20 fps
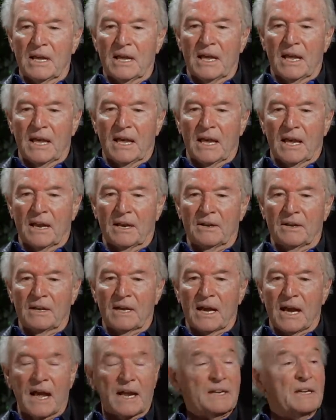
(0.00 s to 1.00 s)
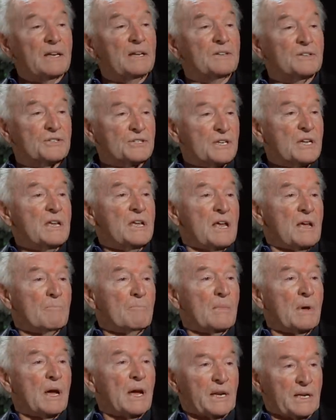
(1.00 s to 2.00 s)
and I didn't see
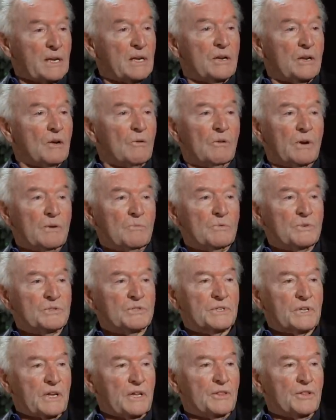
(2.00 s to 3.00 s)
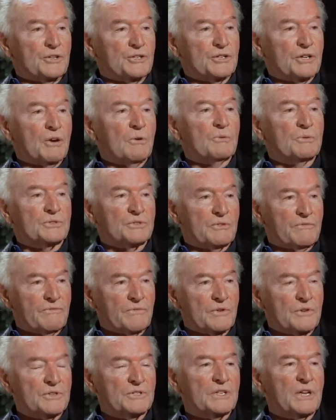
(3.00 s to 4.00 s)
him. I didn't know he was in the show. It was the
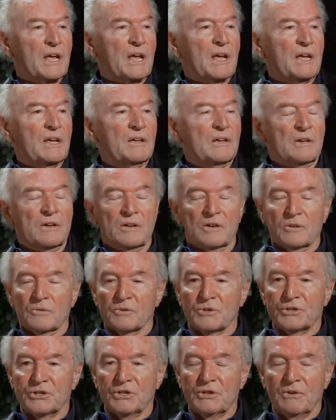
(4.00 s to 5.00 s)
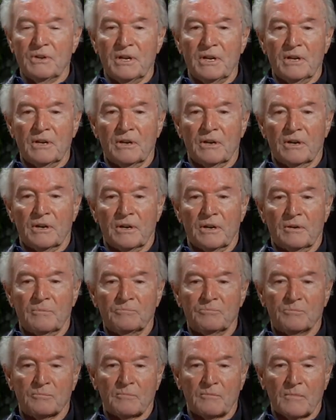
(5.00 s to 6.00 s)
first day we're shooting
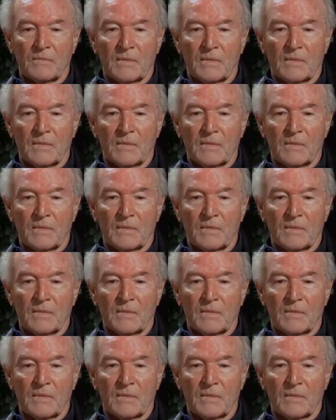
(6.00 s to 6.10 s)
in